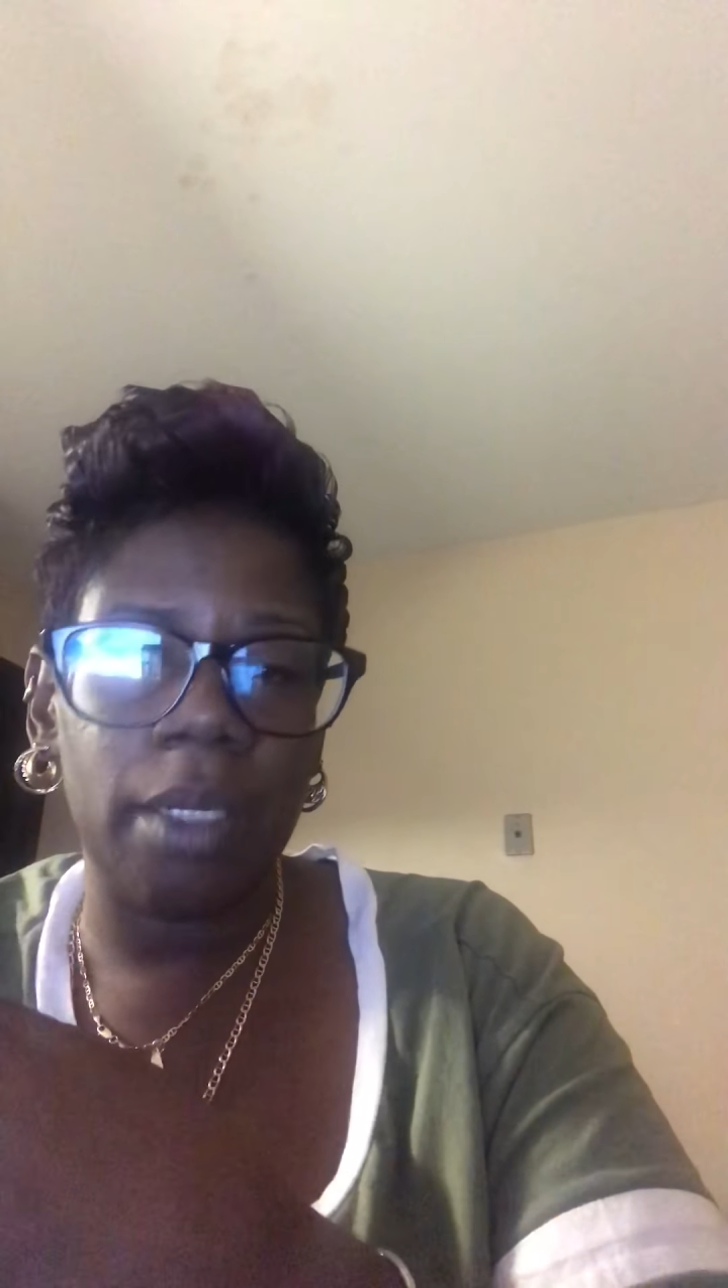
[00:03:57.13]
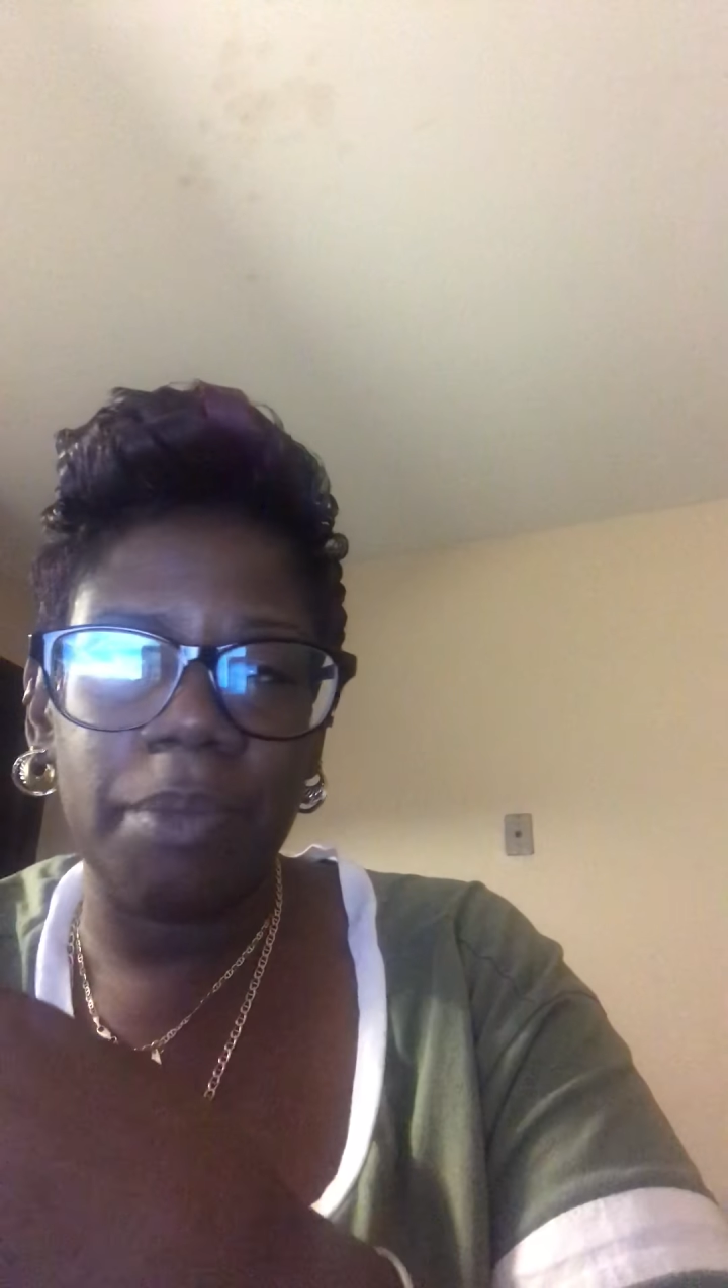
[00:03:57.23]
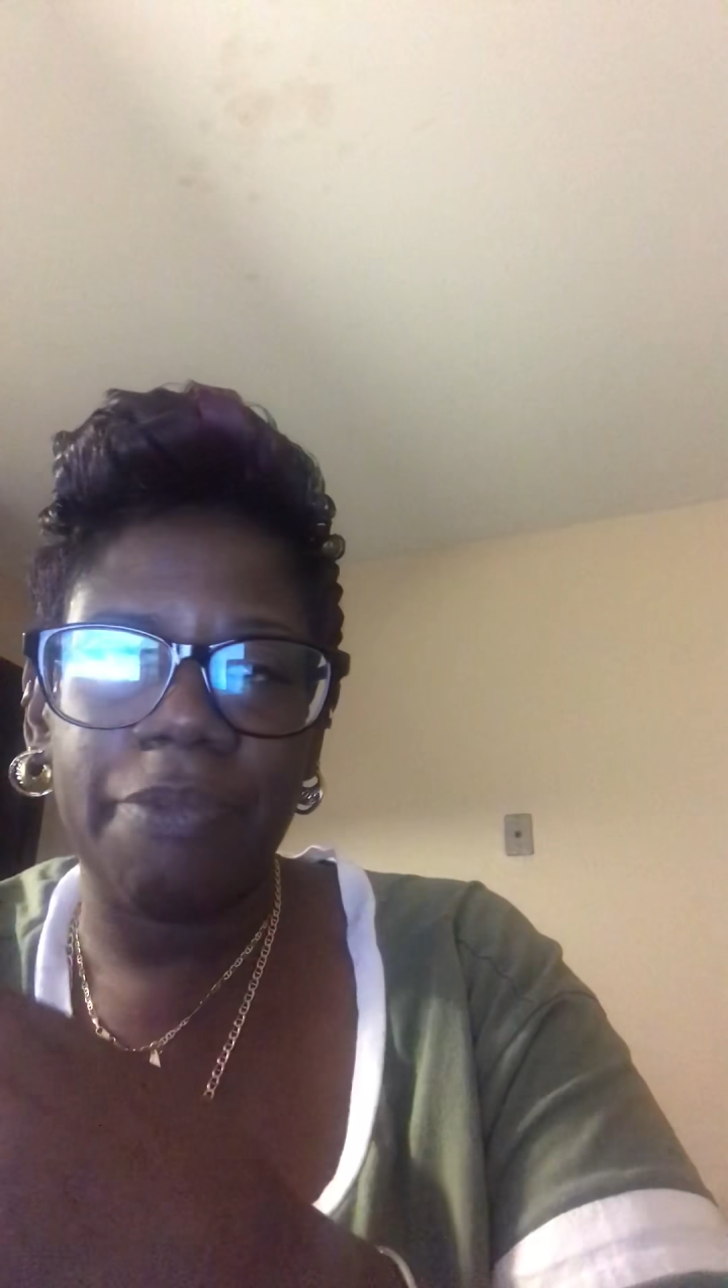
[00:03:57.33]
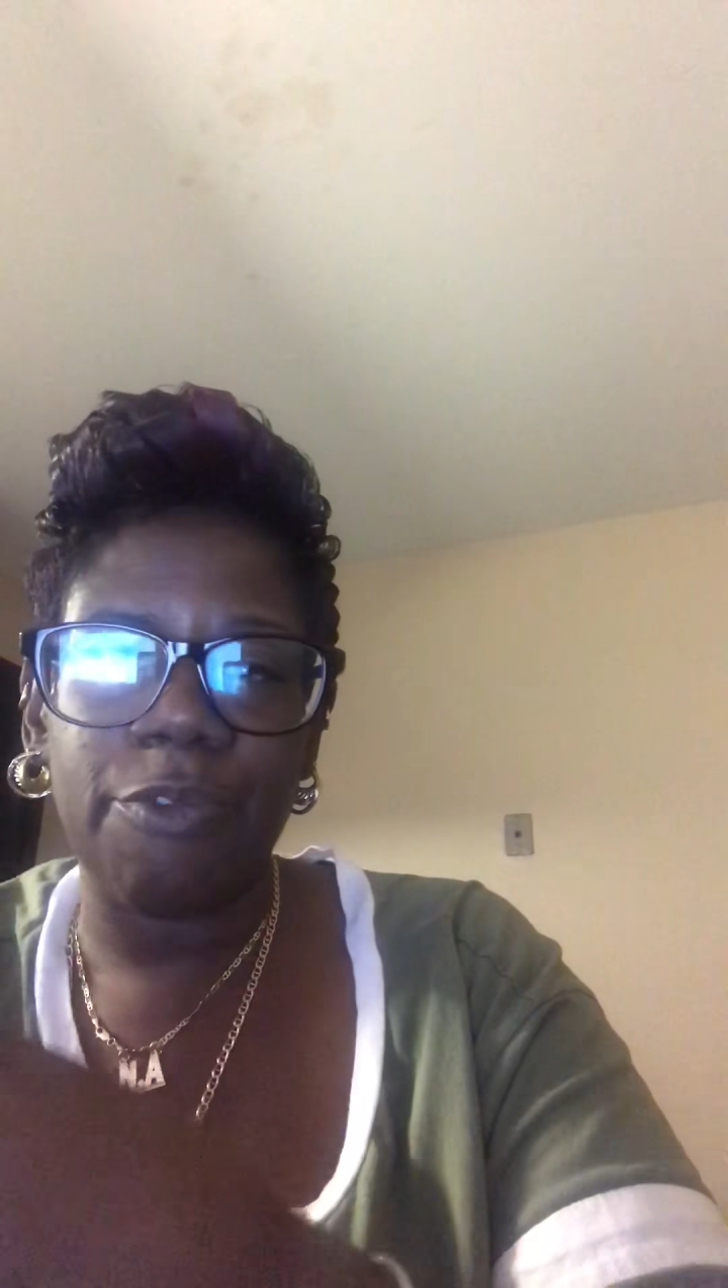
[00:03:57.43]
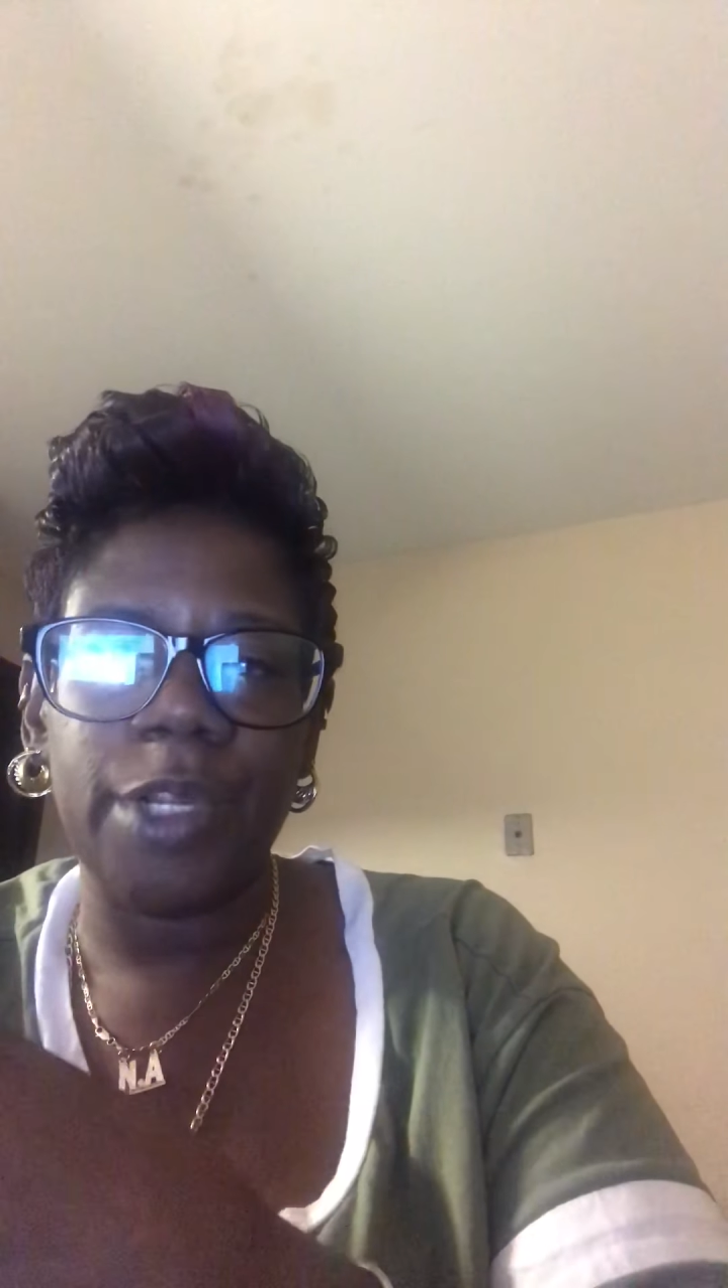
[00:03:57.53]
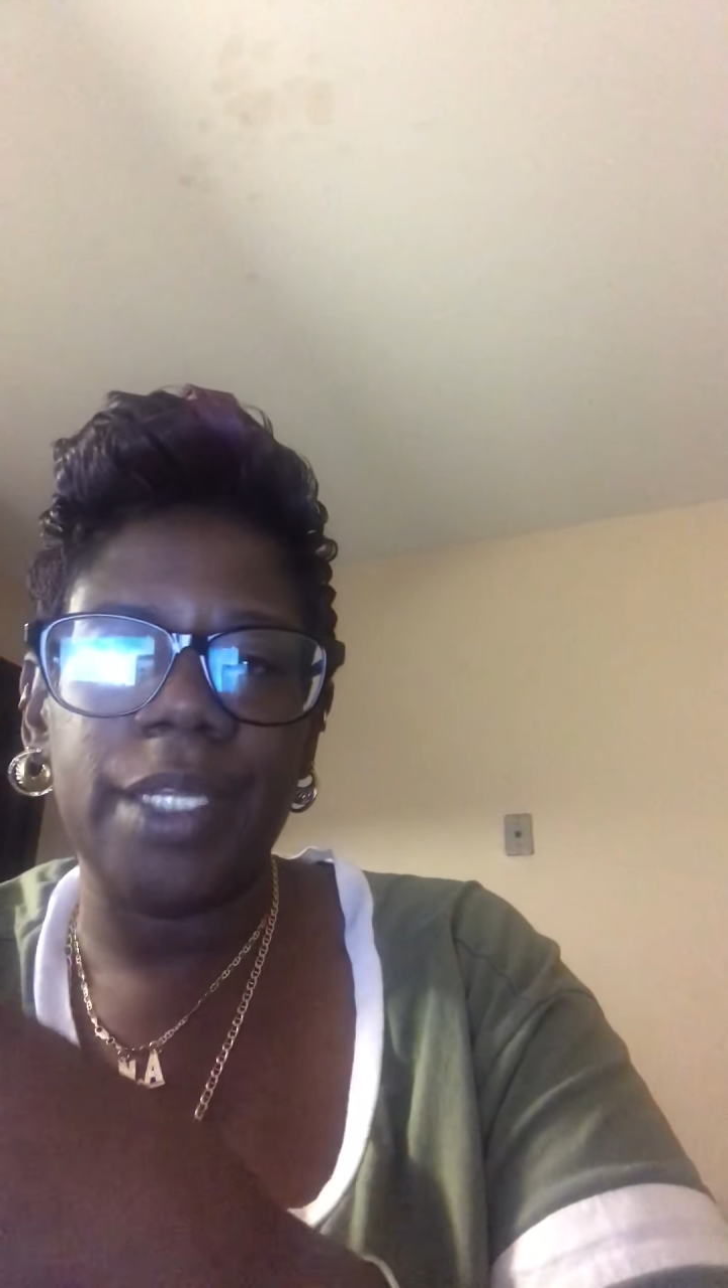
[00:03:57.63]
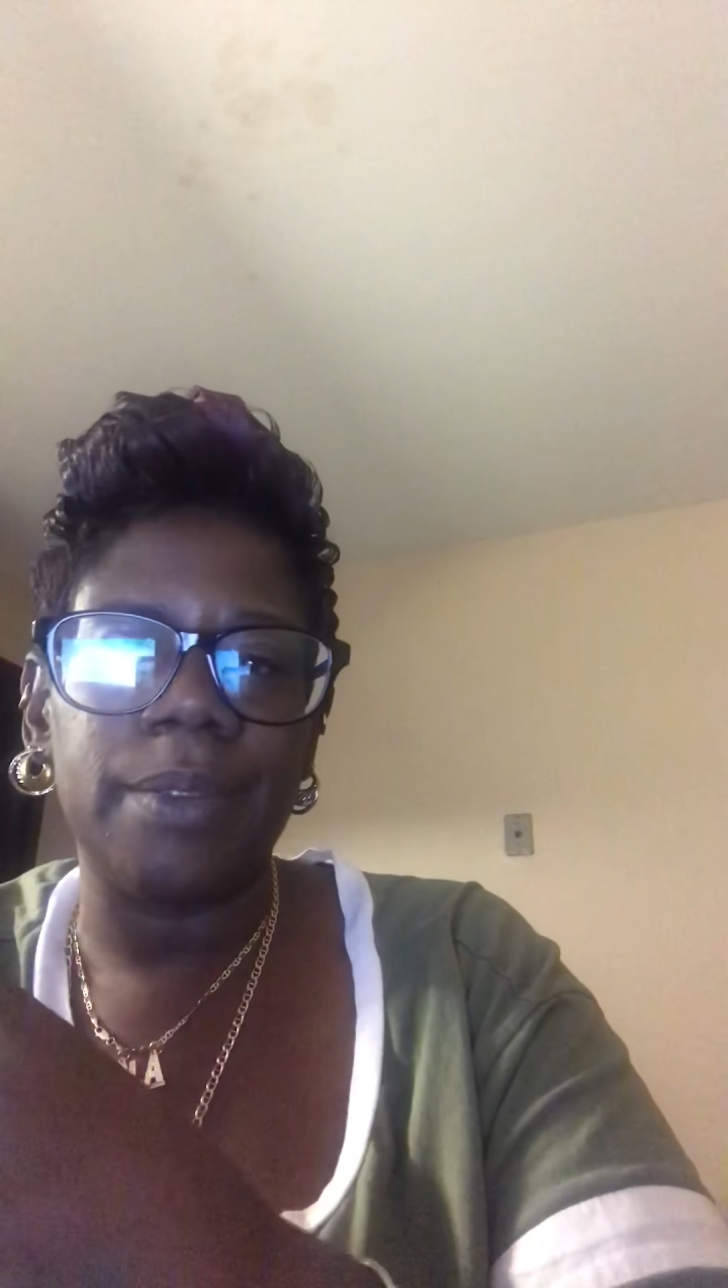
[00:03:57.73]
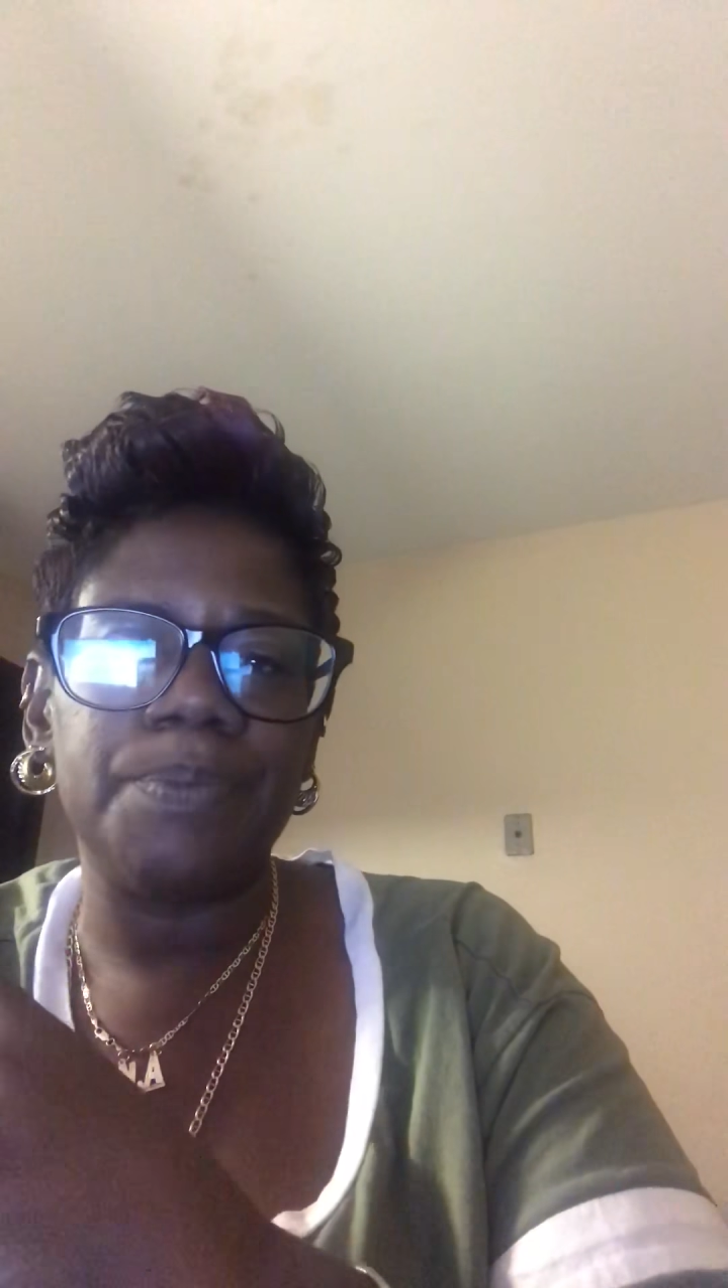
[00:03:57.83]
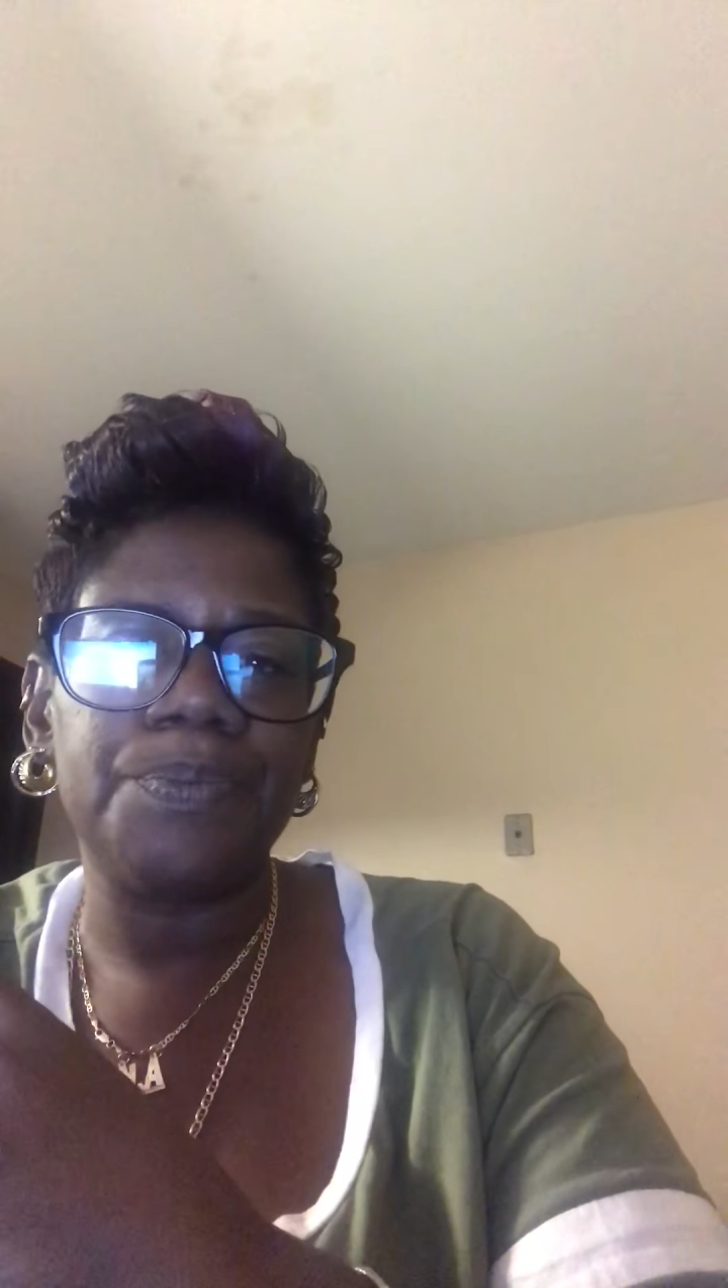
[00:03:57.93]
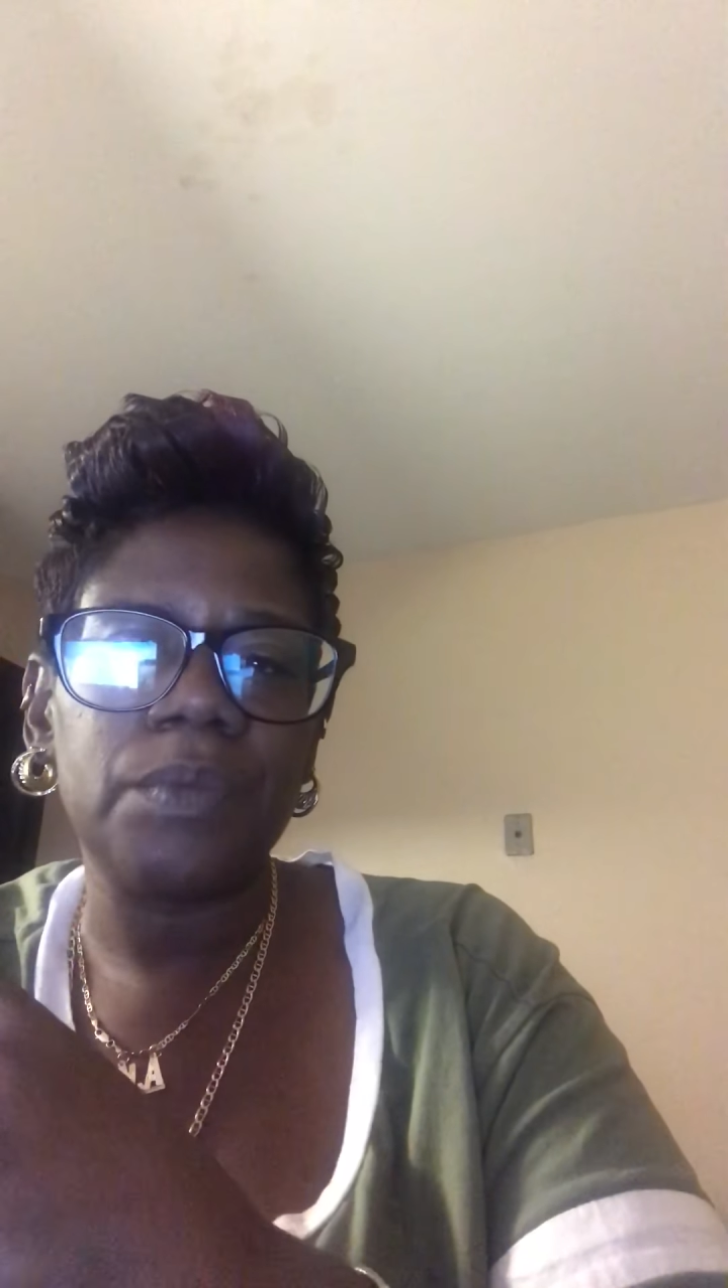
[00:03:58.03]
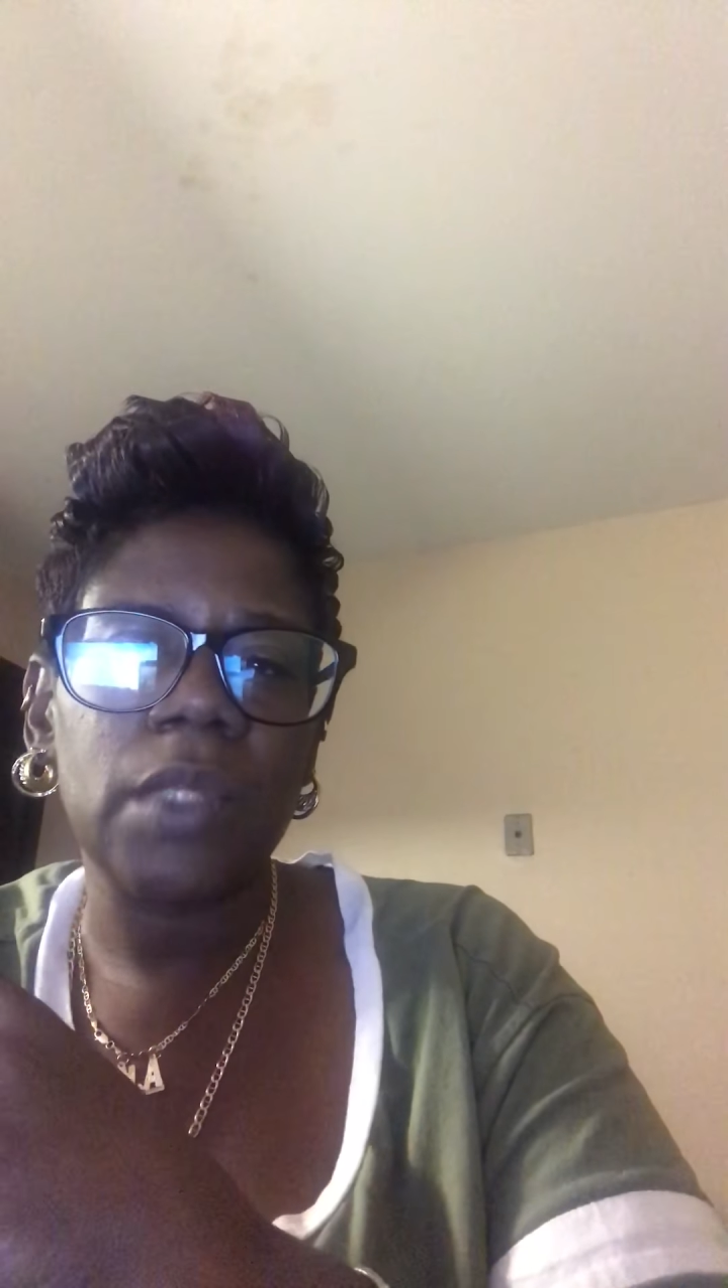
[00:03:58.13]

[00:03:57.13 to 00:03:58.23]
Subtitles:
of freedom.